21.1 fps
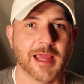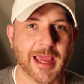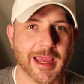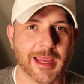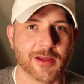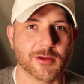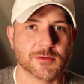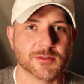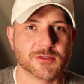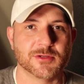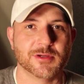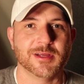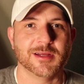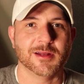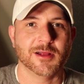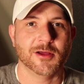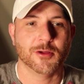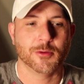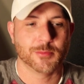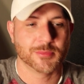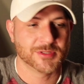accuracy
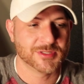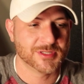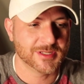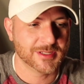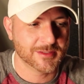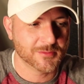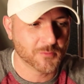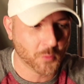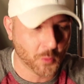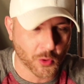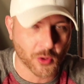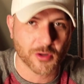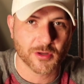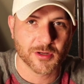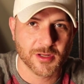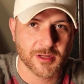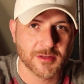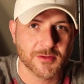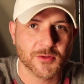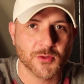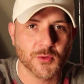and 100% work
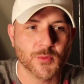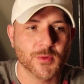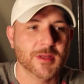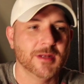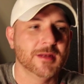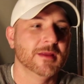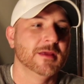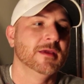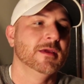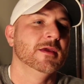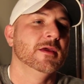done to it.